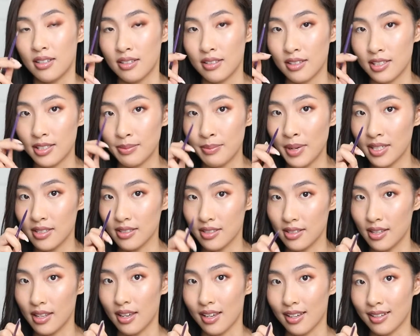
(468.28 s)
is
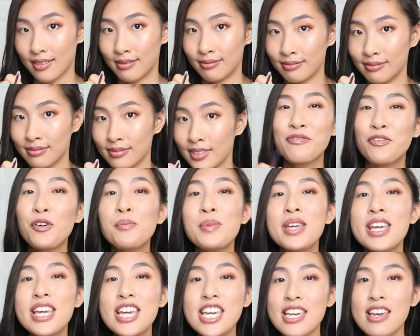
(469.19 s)
there. For
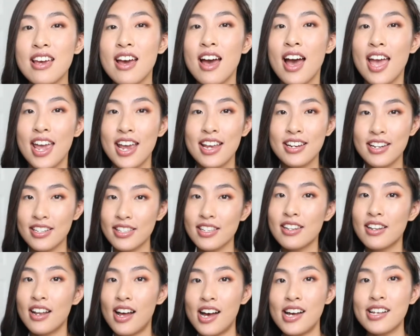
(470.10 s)
me, it doesn't
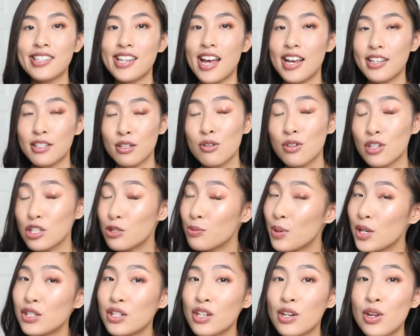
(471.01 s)
last as long,
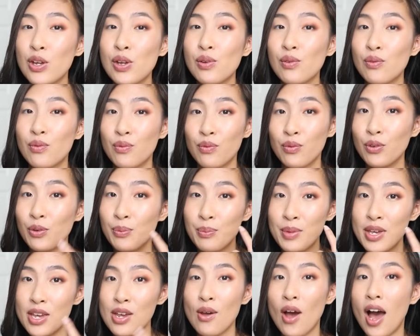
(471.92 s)
especially for
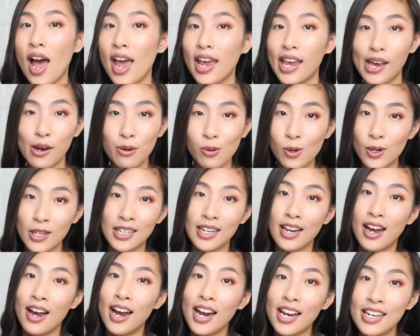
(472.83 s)
me, I get oily
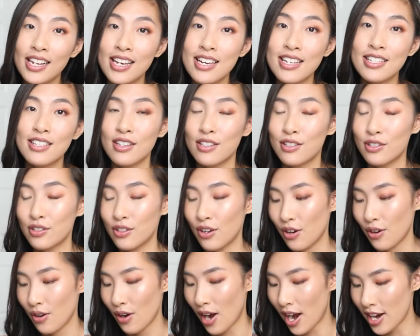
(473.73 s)
eyelids, so
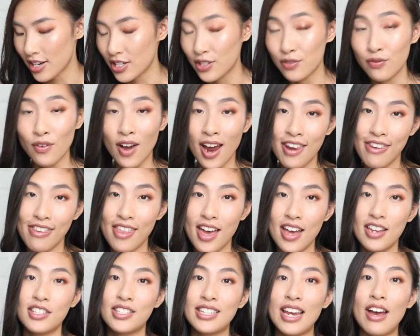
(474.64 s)
I just find
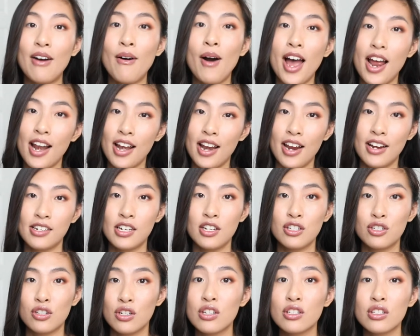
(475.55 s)
that gel eyeliner
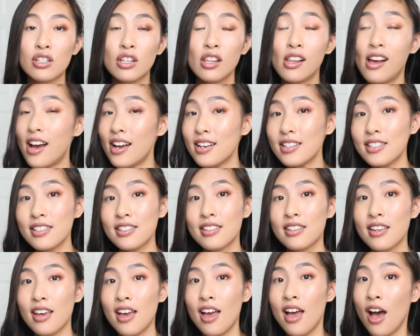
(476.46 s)
just
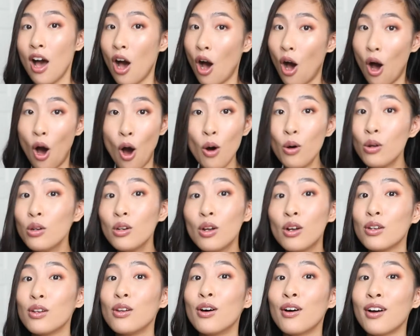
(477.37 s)
lasts a whole
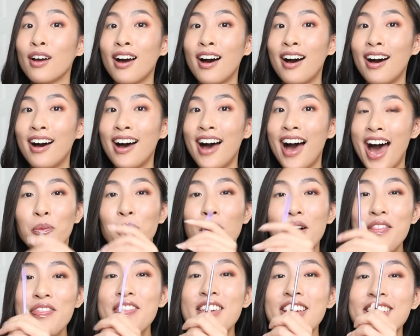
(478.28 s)
lot longer.
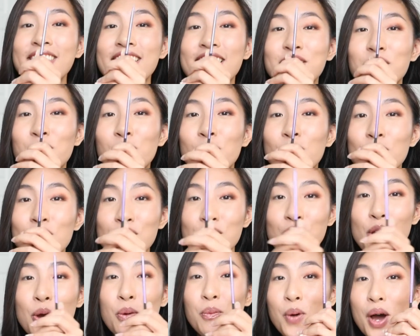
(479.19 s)
One thing that's
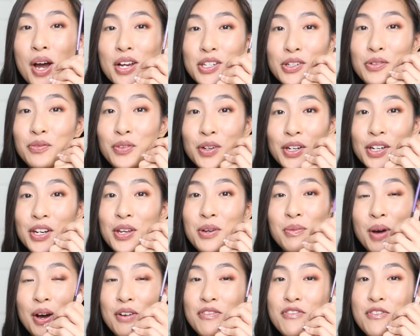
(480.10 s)
also worked really
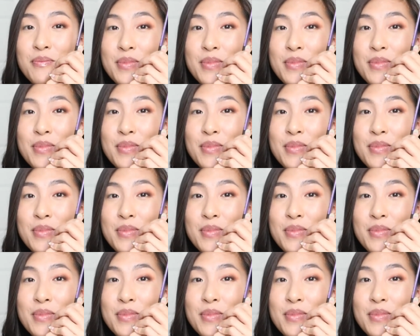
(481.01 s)
well for